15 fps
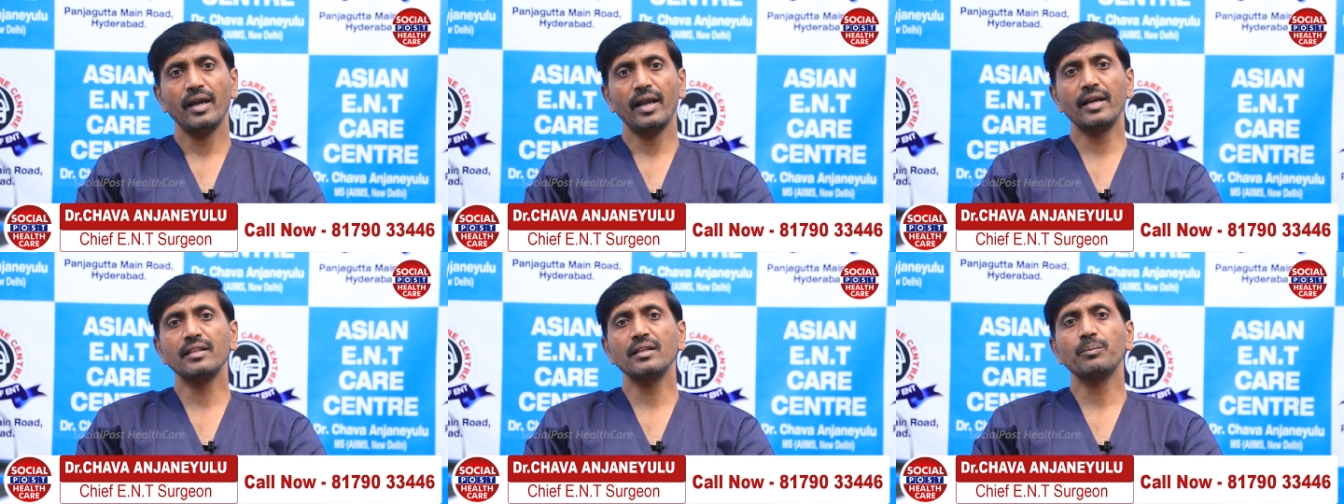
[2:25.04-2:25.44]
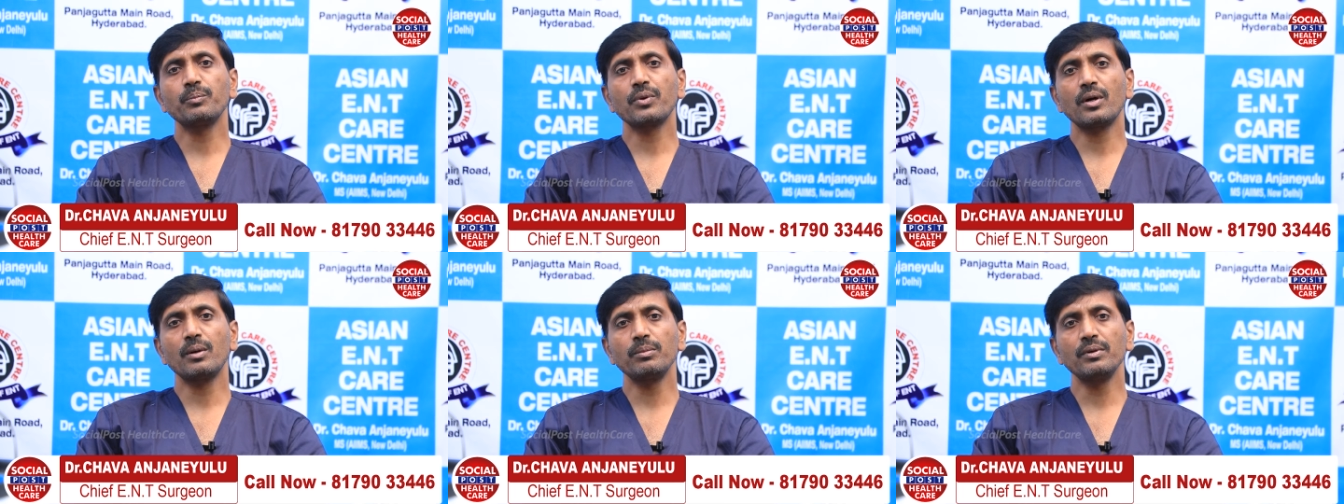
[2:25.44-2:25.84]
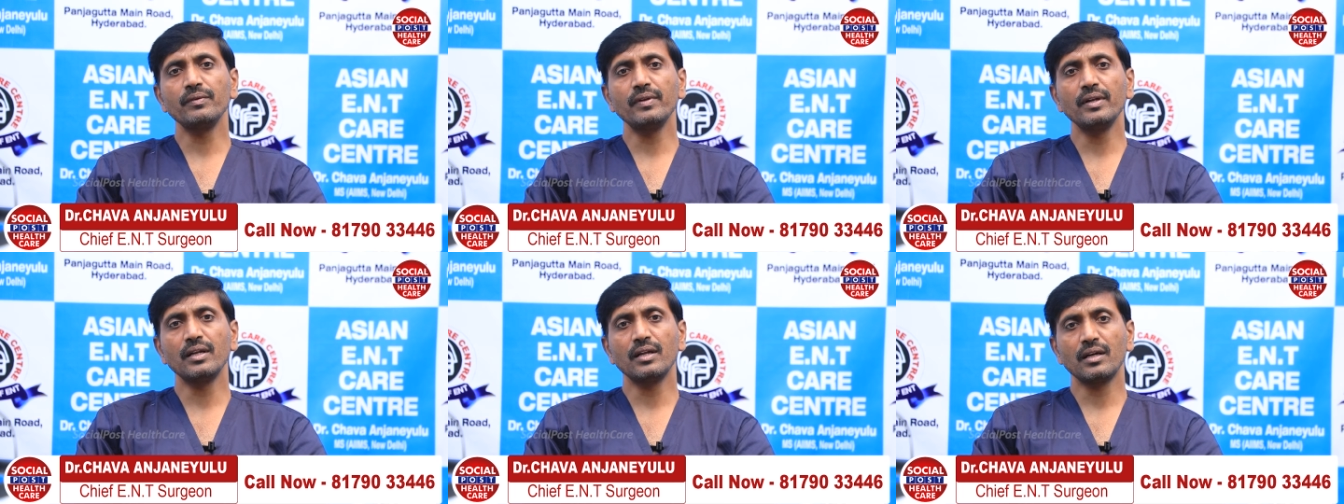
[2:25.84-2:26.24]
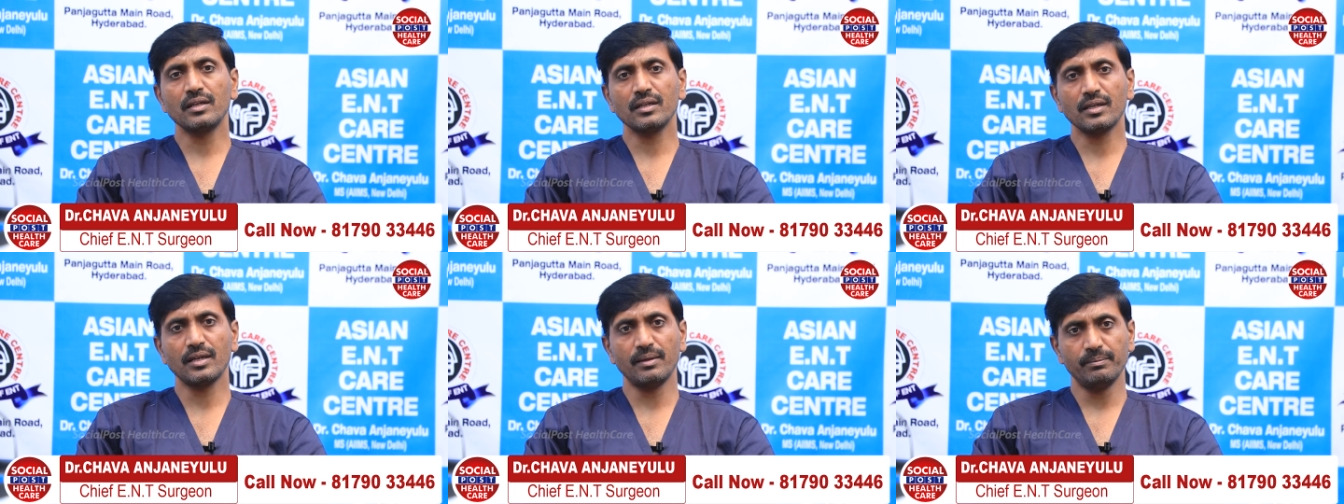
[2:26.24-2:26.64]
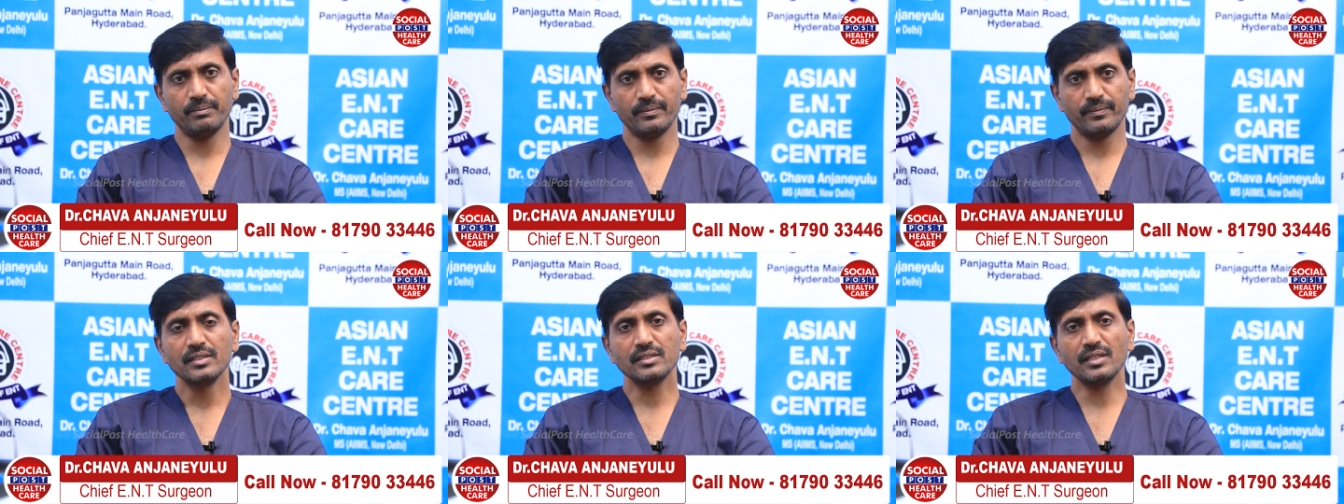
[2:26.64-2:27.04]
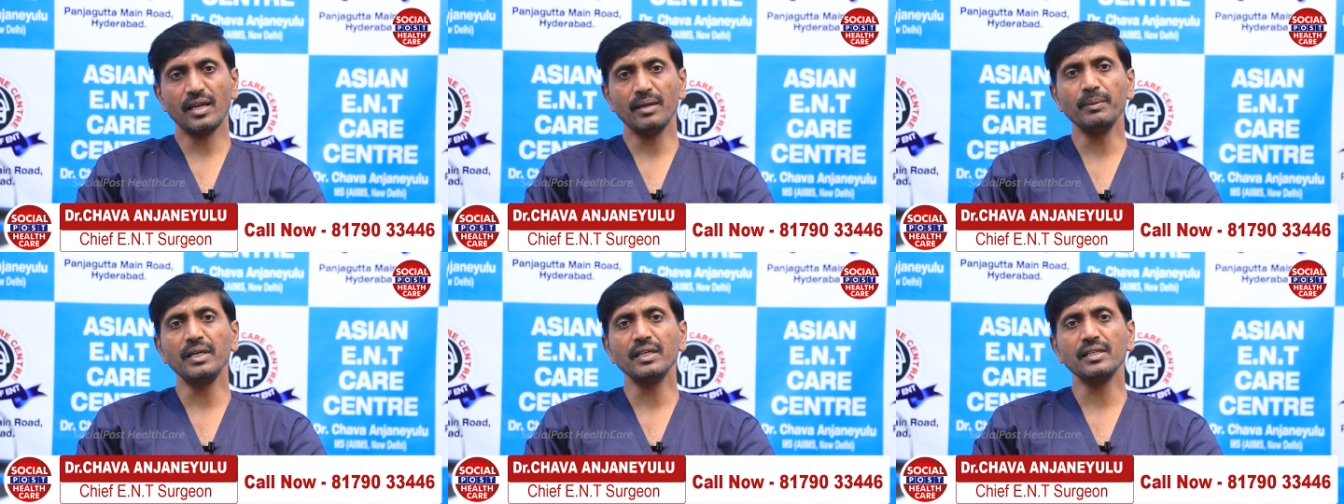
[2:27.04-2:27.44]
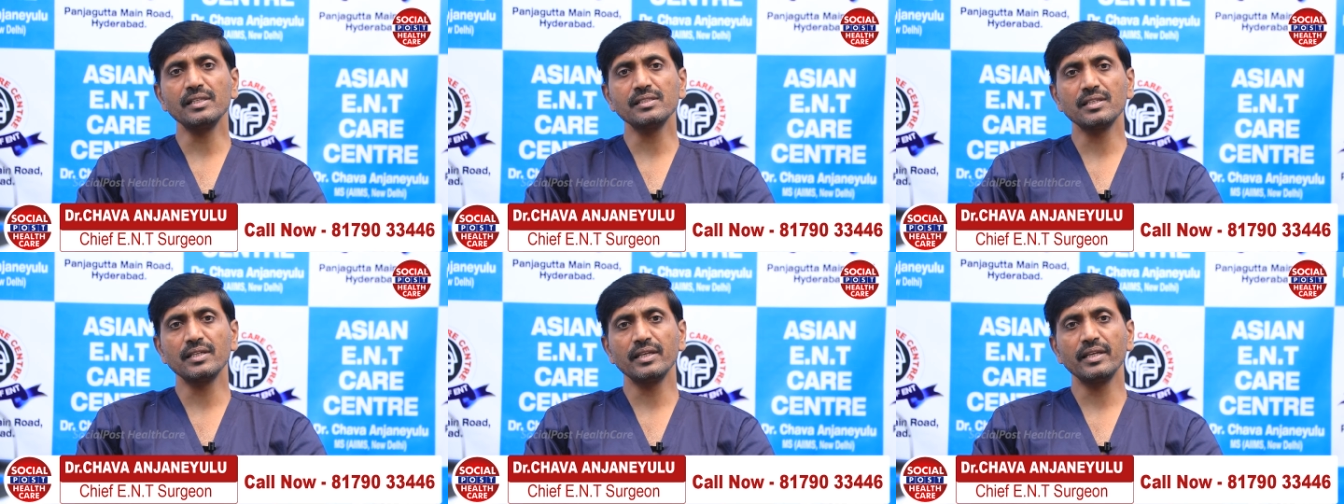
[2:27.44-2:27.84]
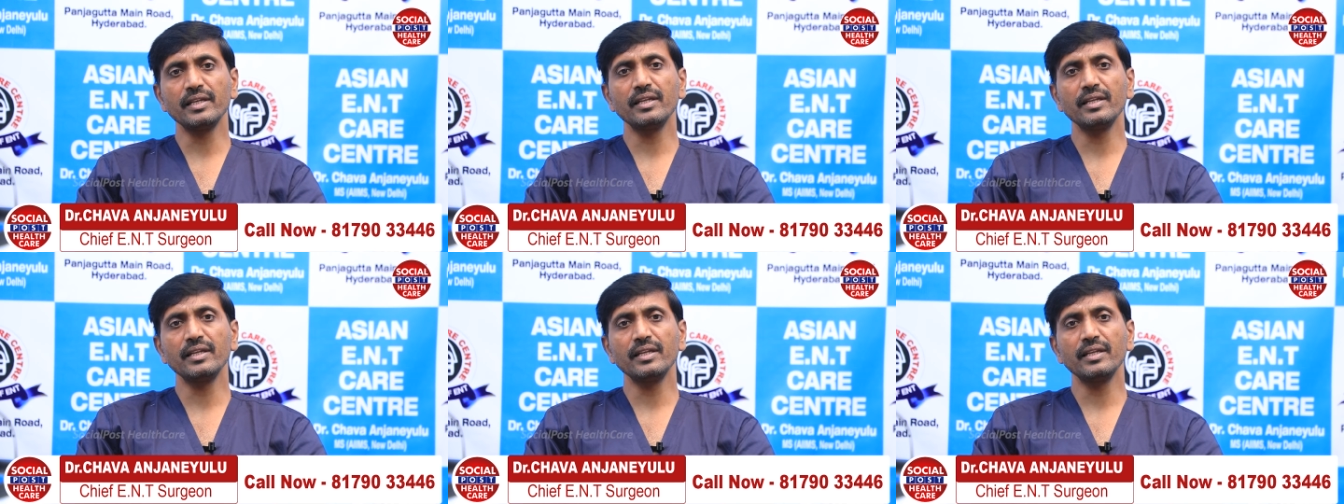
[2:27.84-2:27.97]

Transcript: and the problem will not come. Simultaneously